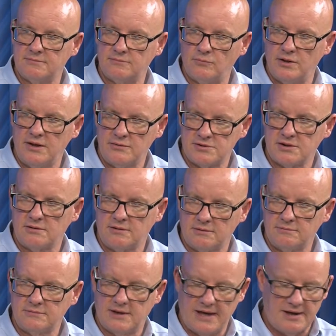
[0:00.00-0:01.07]
when he was a
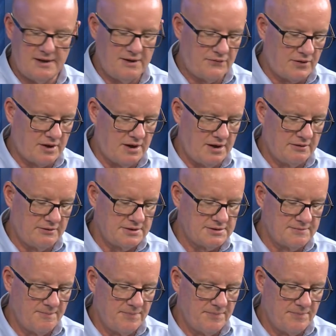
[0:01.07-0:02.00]
candidate for Congress,